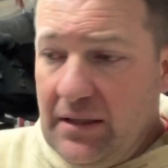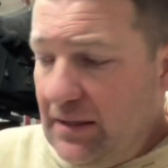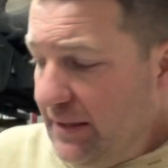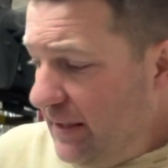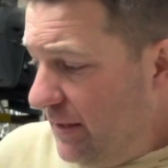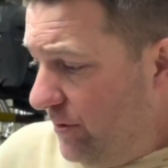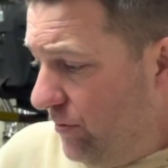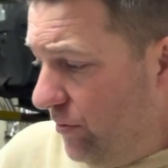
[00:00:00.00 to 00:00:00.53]

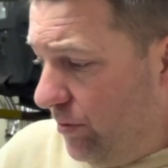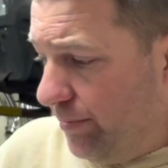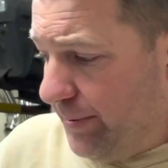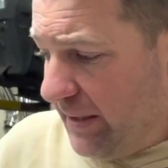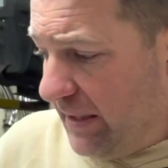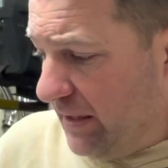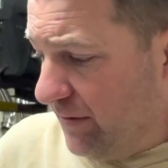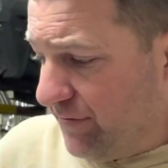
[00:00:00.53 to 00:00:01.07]
getting the oil
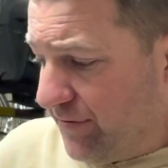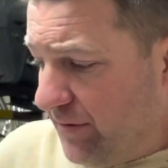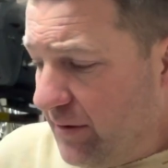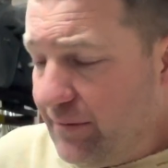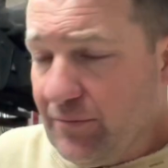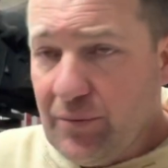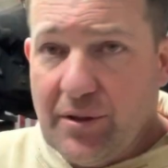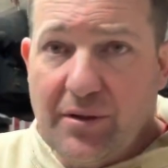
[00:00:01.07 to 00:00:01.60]
pan front
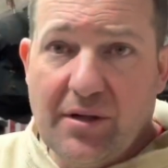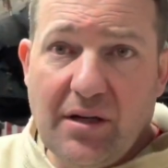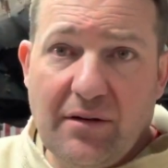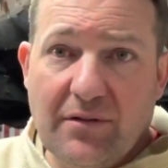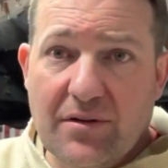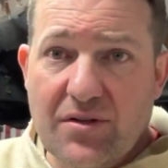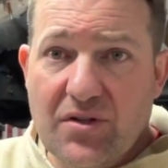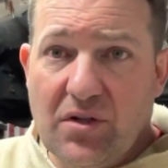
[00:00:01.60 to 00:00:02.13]
and rear
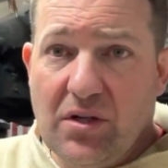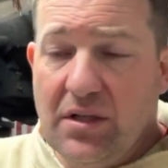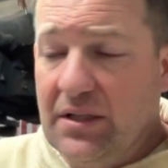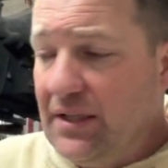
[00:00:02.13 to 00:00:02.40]
covers on,